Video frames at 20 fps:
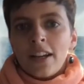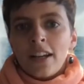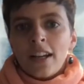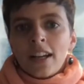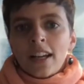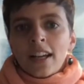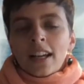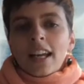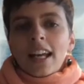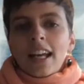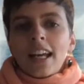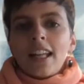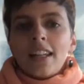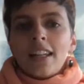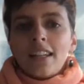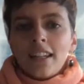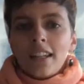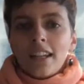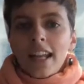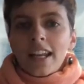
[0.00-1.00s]
in an
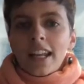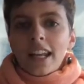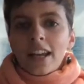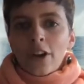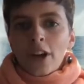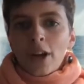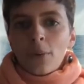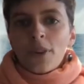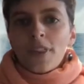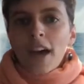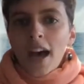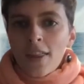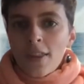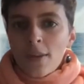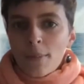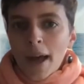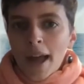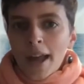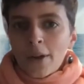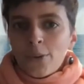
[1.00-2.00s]
area with other
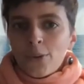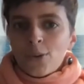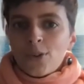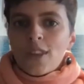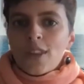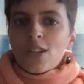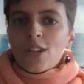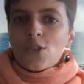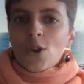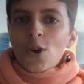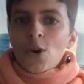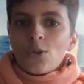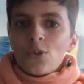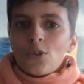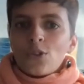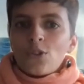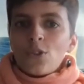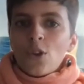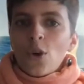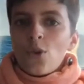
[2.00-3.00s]
males, they don't
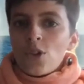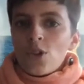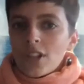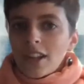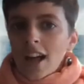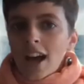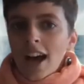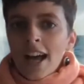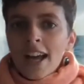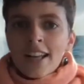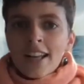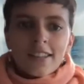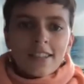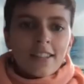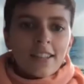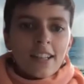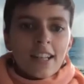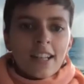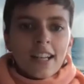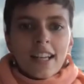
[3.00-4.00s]
socialize
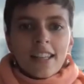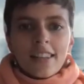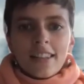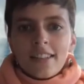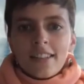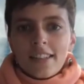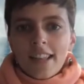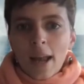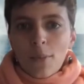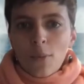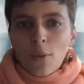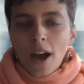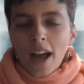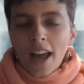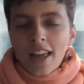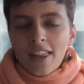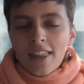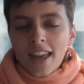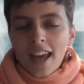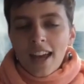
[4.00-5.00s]
in the same way
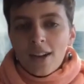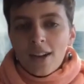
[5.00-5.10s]
that